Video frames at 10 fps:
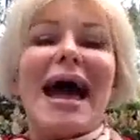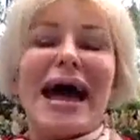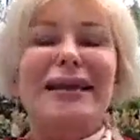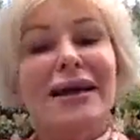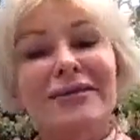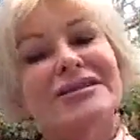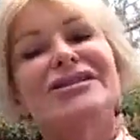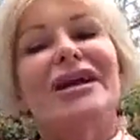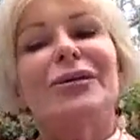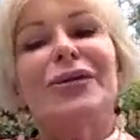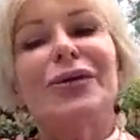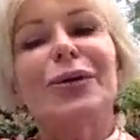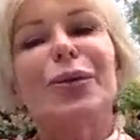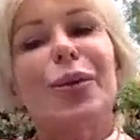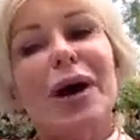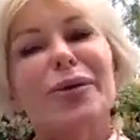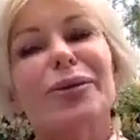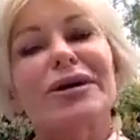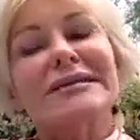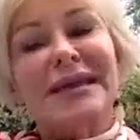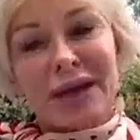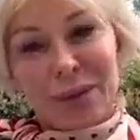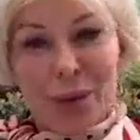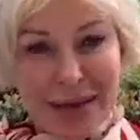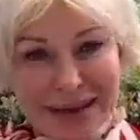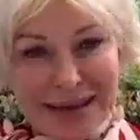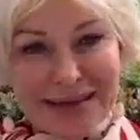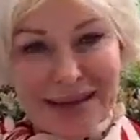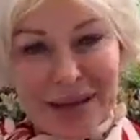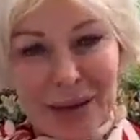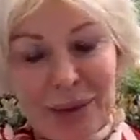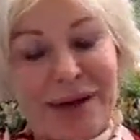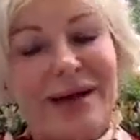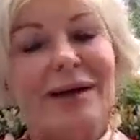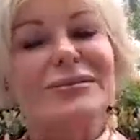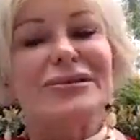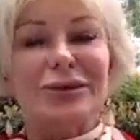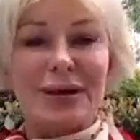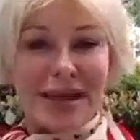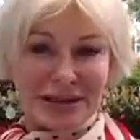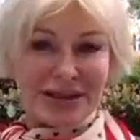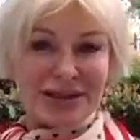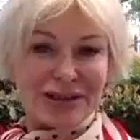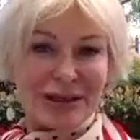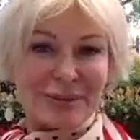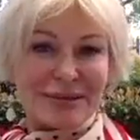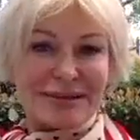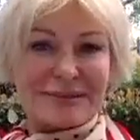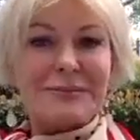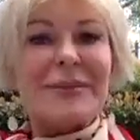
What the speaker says: I'd love to share with you what works and what doesn't when it comes to relationships.